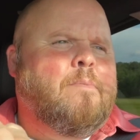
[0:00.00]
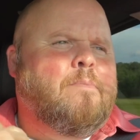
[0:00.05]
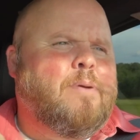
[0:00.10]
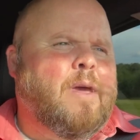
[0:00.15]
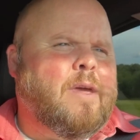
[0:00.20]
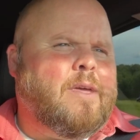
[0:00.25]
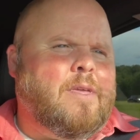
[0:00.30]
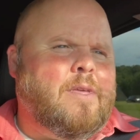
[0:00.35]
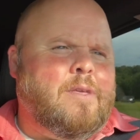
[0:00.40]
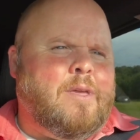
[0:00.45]

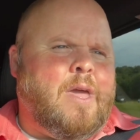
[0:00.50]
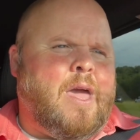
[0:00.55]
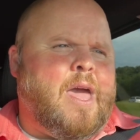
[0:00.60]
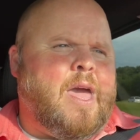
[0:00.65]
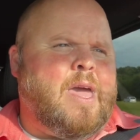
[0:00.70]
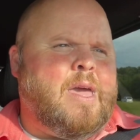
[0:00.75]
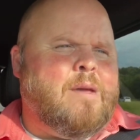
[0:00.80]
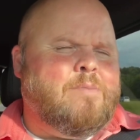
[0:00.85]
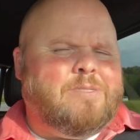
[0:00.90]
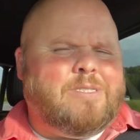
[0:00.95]
picking
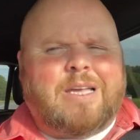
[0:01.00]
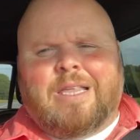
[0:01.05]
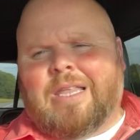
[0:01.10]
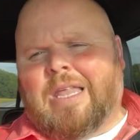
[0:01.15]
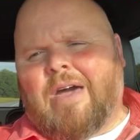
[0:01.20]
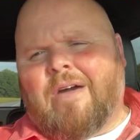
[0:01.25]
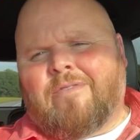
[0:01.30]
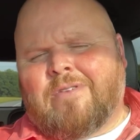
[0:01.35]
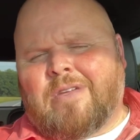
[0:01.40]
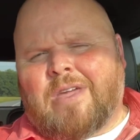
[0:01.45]
games,
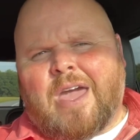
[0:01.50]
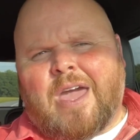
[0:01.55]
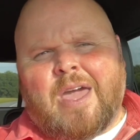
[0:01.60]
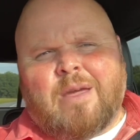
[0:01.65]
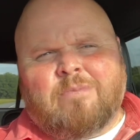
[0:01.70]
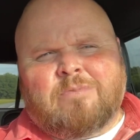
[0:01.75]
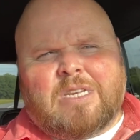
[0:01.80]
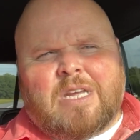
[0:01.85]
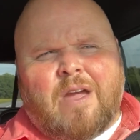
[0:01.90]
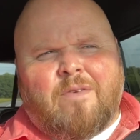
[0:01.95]
11
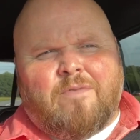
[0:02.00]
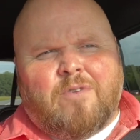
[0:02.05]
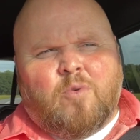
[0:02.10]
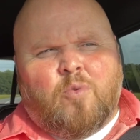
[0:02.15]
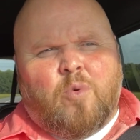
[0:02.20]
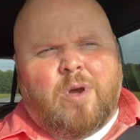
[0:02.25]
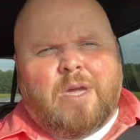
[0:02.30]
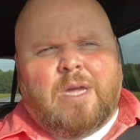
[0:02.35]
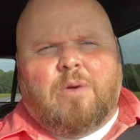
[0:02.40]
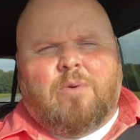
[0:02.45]
games every
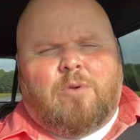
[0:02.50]
week.